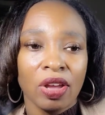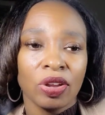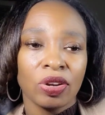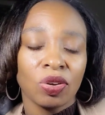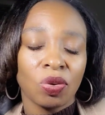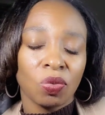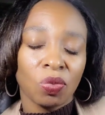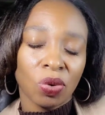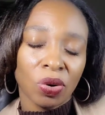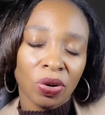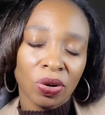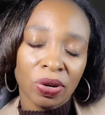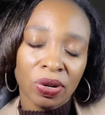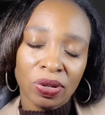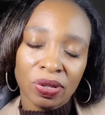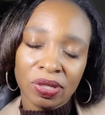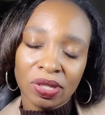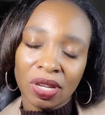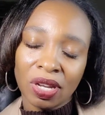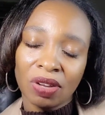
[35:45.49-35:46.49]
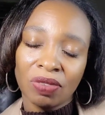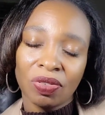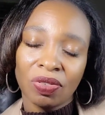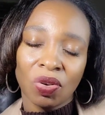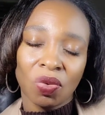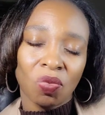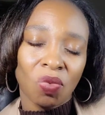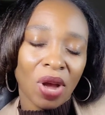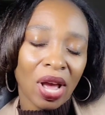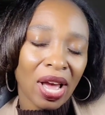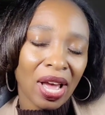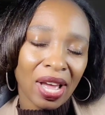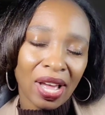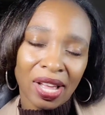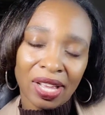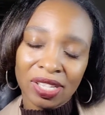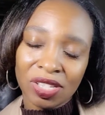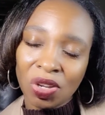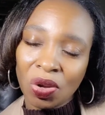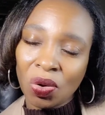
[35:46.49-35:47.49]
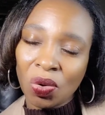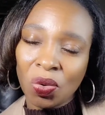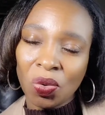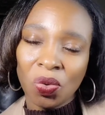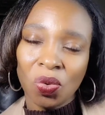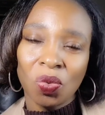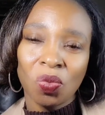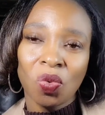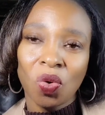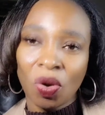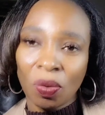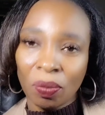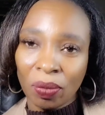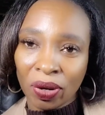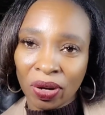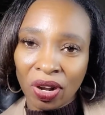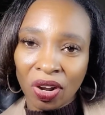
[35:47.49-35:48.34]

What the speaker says: The words of a wise old woman,